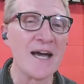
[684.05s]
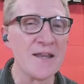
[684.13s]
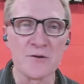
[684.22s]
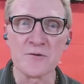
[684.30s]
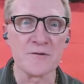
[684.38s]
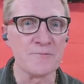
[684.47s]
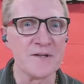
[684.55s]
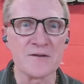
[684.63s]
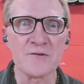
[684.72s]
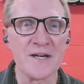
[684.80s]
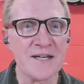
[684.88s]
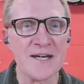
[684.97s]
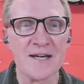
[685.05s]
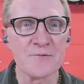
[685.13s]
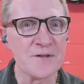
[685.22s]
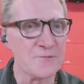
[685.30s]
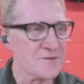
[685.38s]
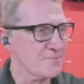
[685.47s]
And there would have been great times
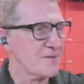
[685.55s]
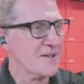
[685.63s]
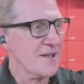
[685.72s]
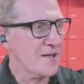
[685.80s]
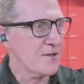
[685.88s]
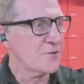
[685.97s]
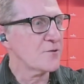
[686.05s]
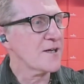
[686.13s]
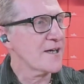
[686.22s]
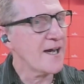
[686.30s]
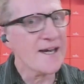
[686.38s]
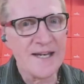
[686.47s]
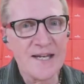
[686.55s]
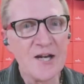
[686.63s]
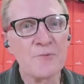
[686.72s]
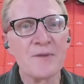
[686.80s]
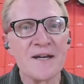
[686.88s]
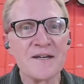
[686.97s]
when it was be like, oh, okay, I can now
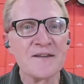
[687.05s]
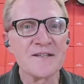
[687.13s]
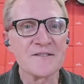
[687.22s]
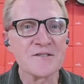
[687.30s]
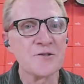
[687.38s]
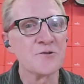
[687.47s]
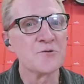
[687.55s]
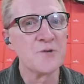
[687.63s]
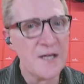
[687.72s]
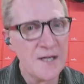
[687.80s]
bend this to